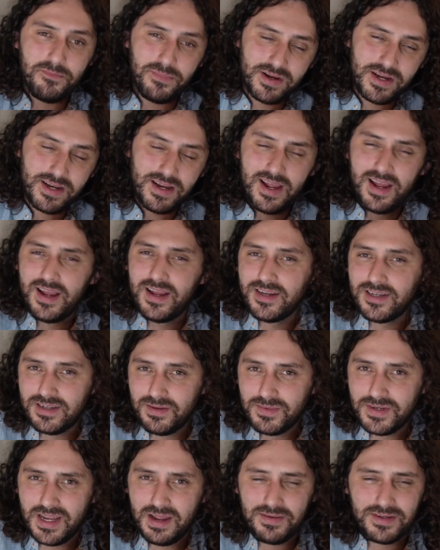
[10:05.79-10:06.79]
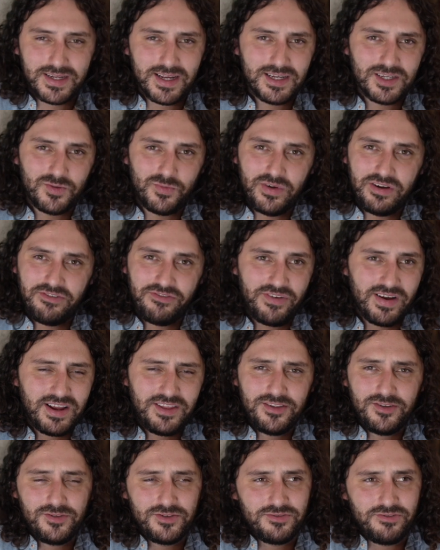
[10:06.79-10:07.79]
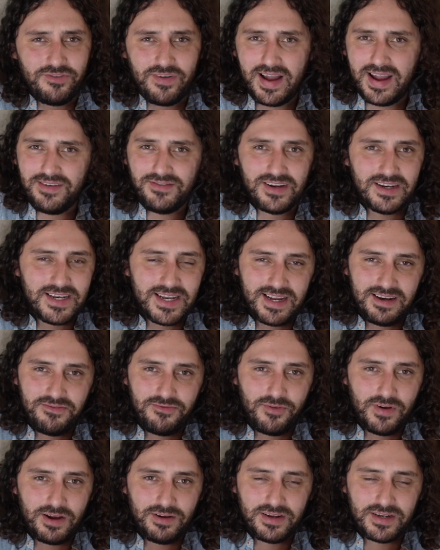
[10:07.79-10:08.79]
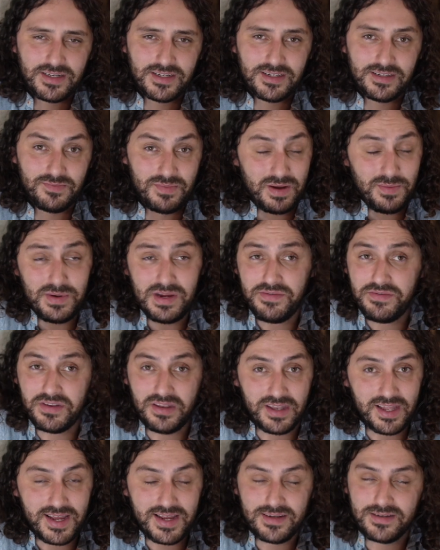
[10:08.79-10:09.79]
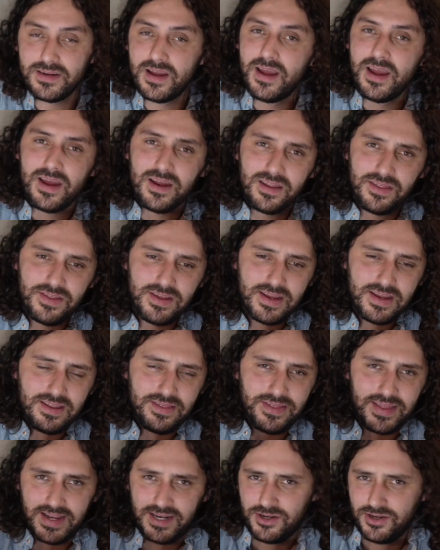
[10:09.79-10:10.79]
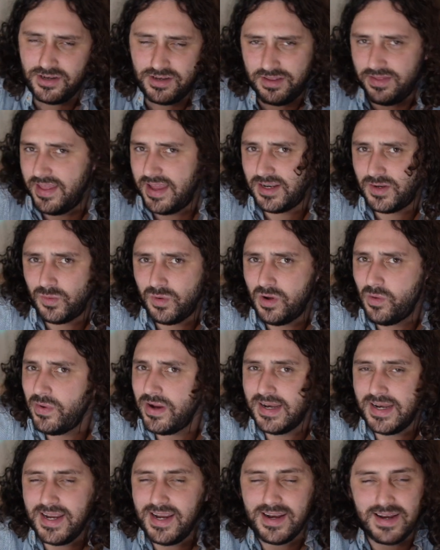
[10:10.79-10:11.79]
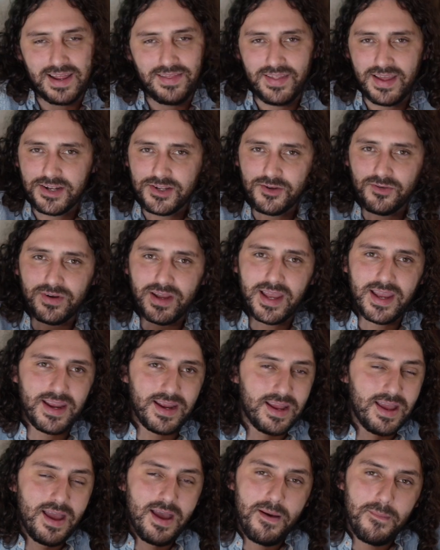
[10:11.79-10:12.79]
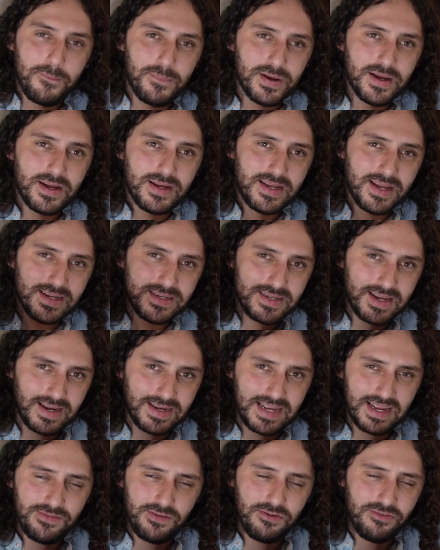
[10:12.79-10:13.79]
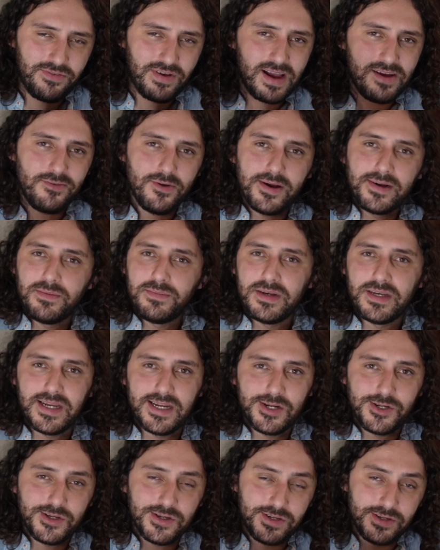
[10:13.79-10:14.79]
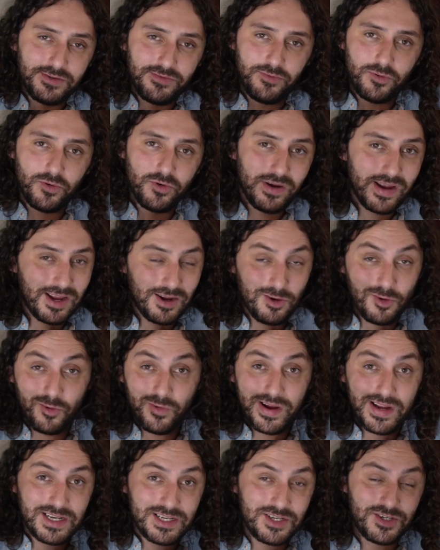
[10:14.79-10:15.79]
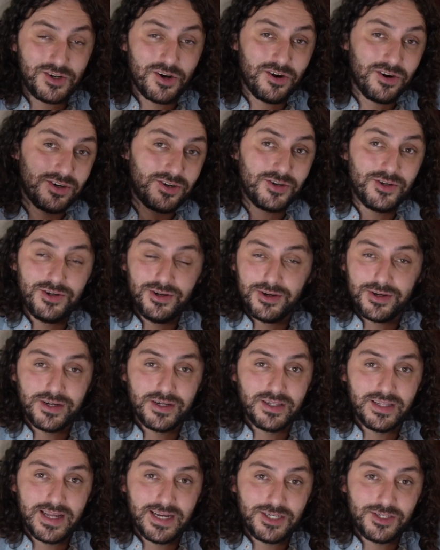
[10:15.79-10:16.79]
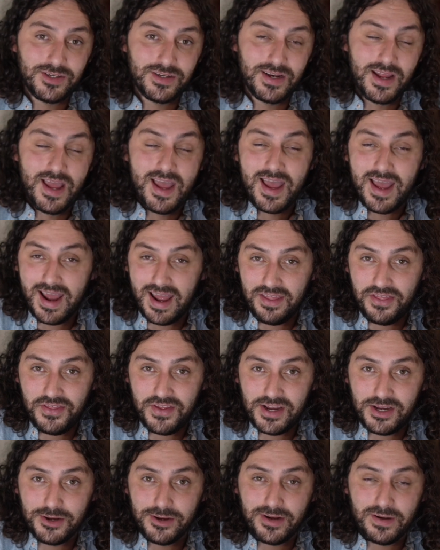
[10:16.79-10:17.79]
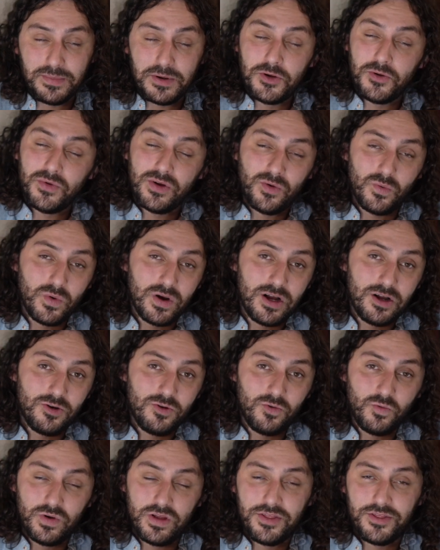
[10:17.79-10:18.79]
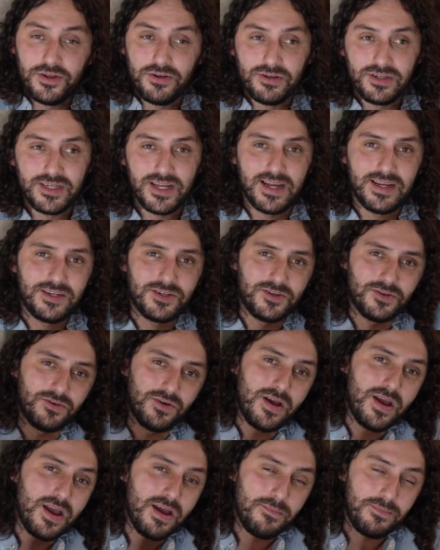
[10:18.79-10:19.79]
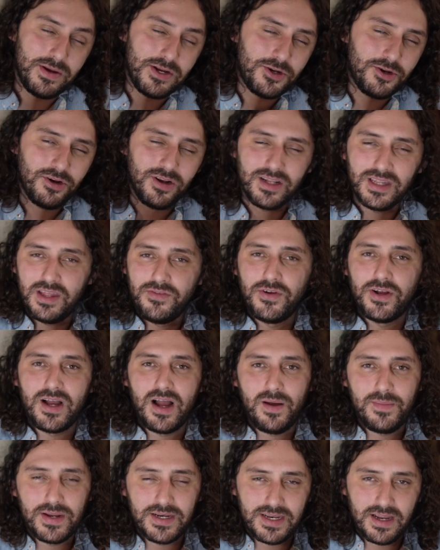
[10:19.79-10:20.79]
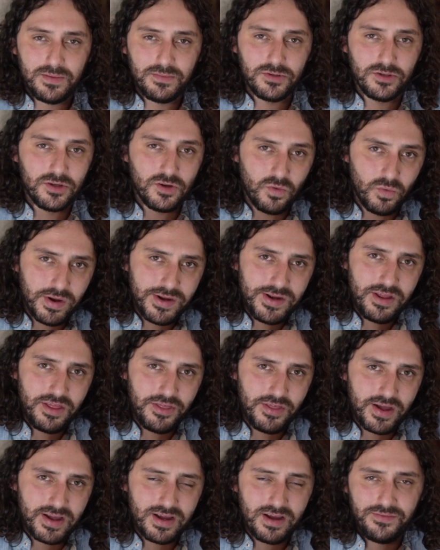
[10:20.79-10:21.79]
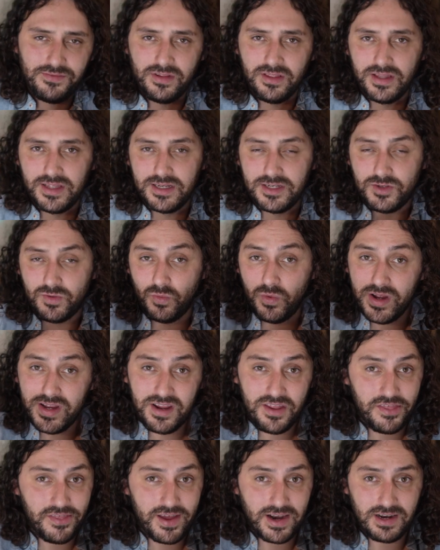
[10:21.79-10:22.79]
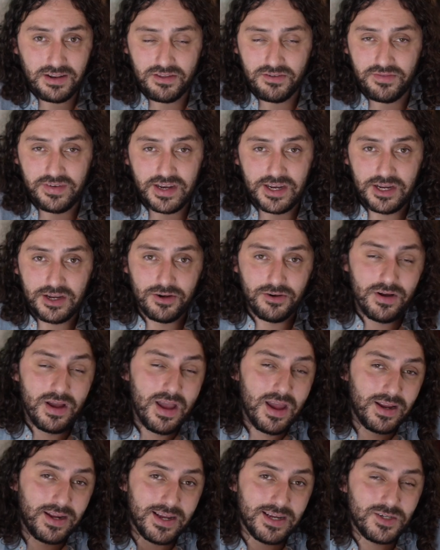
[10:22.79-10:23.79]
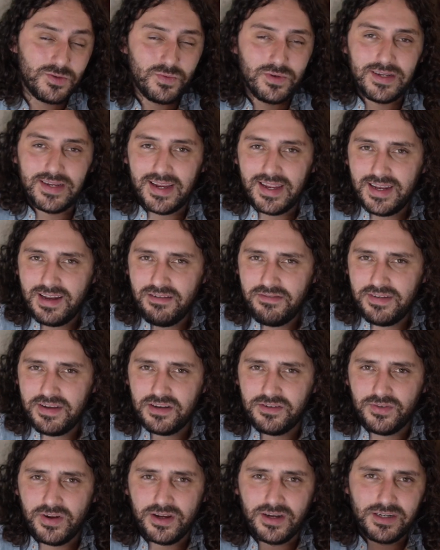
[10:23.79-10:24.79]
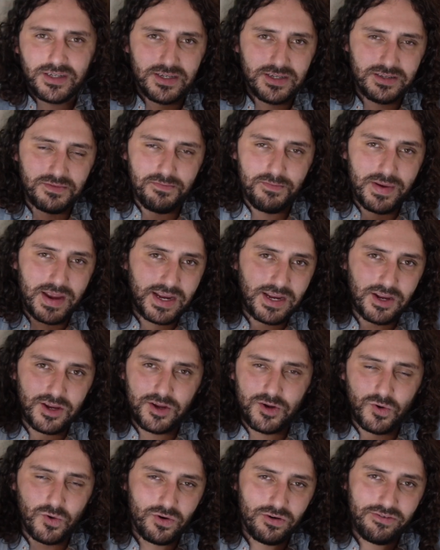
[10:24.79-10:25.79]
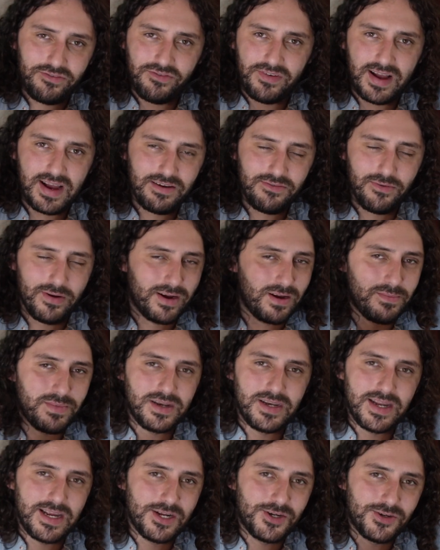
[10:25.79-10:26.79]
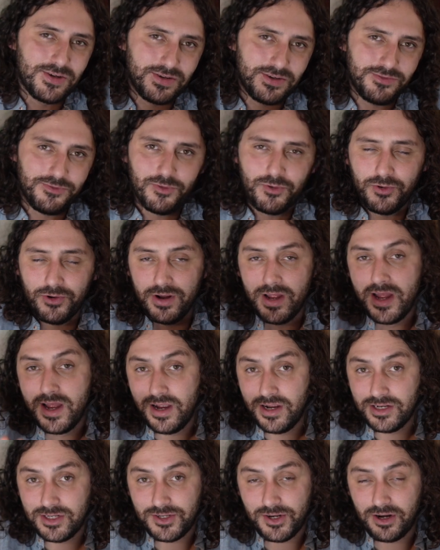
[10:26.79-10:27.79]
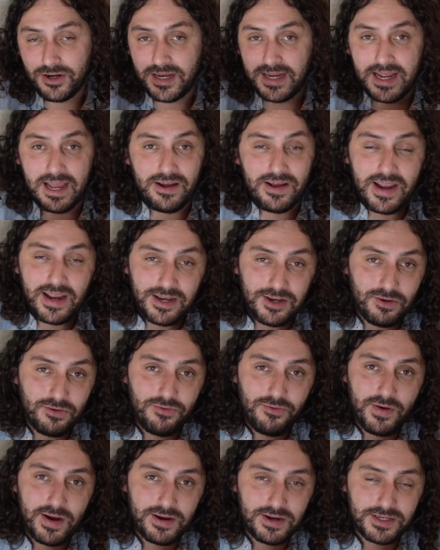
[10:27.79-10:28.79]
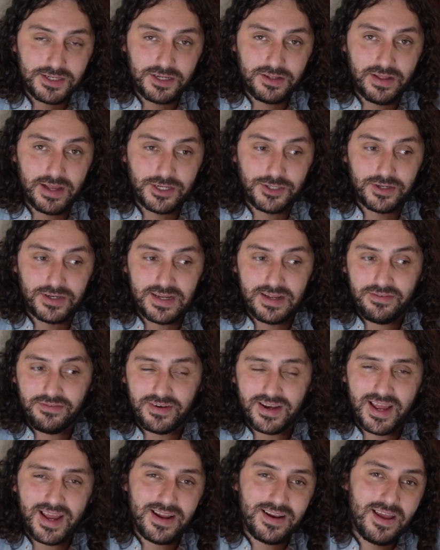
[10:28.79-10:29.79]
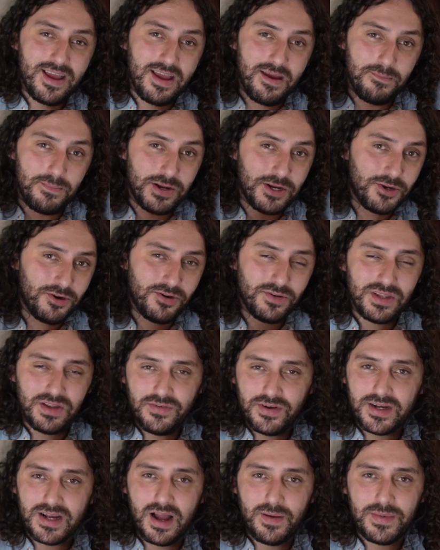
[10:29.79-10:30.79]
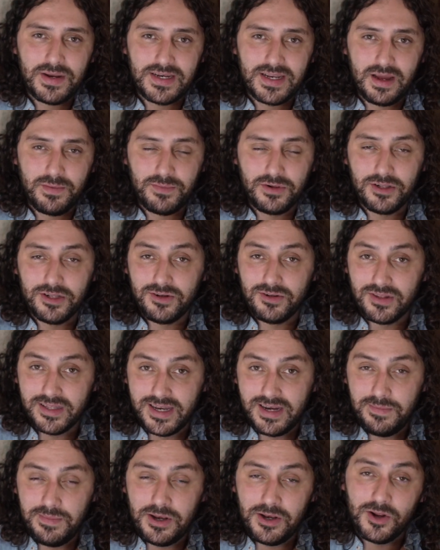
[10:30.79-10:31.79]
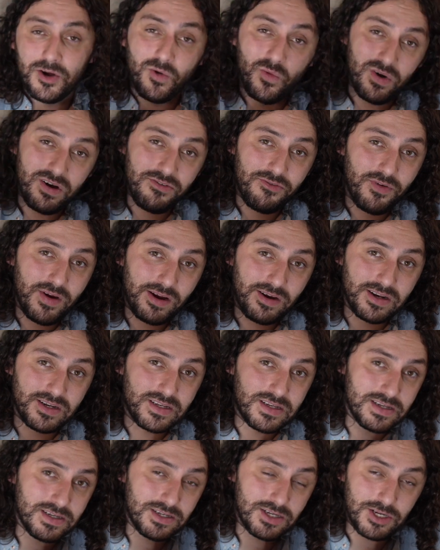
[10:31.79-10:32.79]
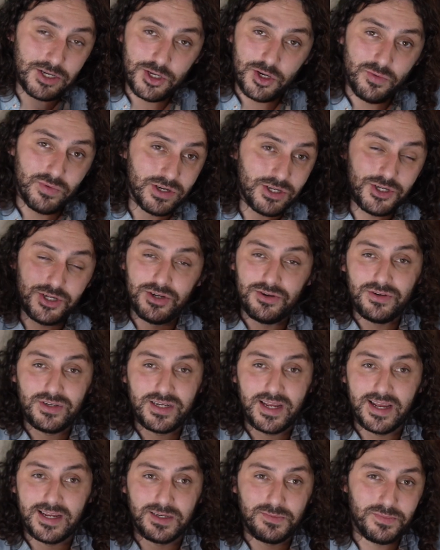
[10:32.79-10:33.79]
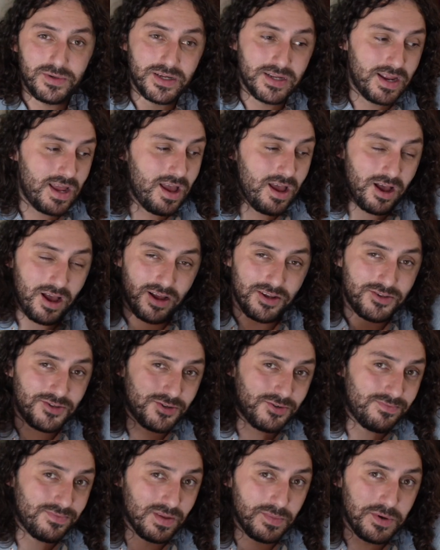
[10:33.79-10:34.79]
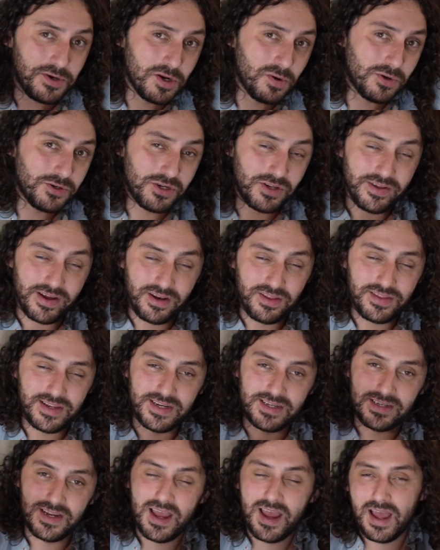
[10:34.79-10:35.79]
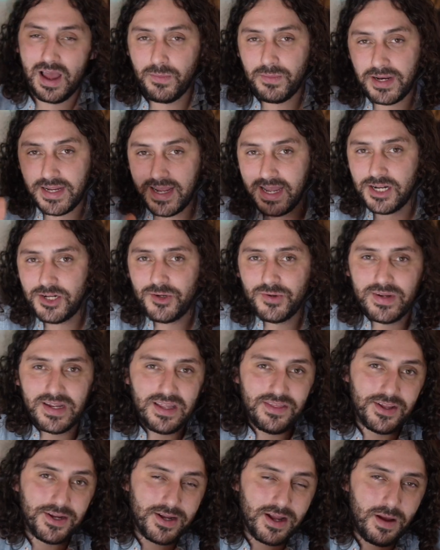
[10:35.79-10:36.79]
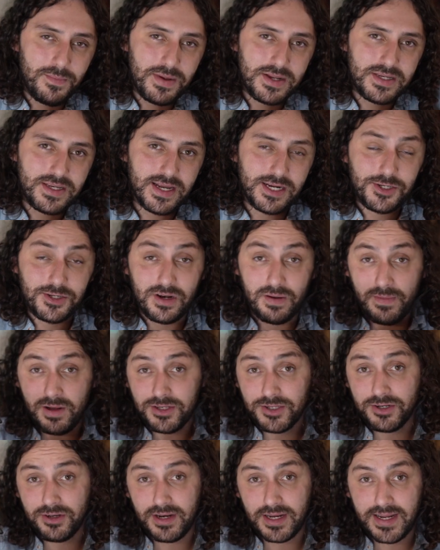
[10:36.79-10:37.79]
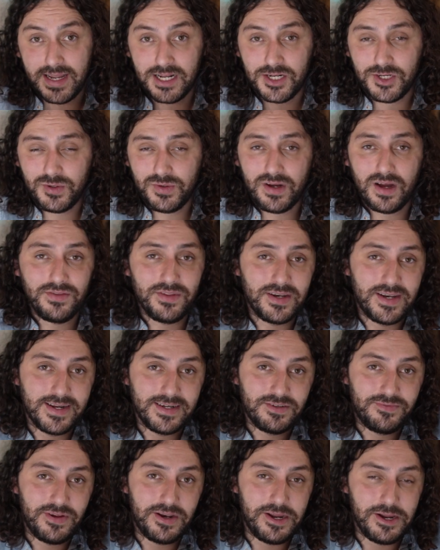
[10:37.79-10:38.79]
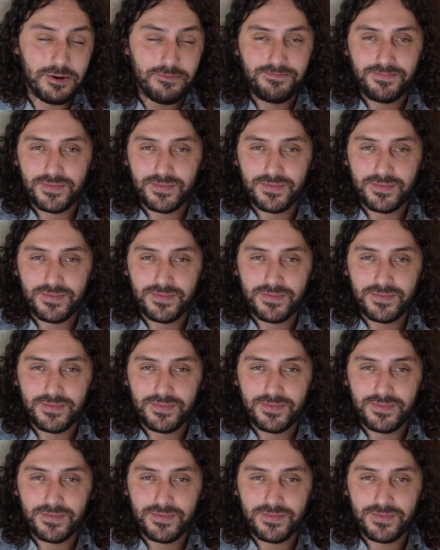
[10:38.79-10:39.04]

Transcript: But sometimes, guys, we find those five to ten fragrances, maybe even less, that they just, that's what we need, and that's okay. But guys, I gave you five recommendations for a great start to your collection. I think you're going to be doing well with those, guys, so be sure and leave a comment down below what you thought of the list, what you thought of the video. Guys, would any of these fragrances make your five recommendations for starting out a new fragrance collection? If not, be sure and leave a comment down below letting me know what fragrances you would choose, guys. But also let me know what you thought of these. I'm going to catch you in the comment section. I'm also going to catch you on the next video.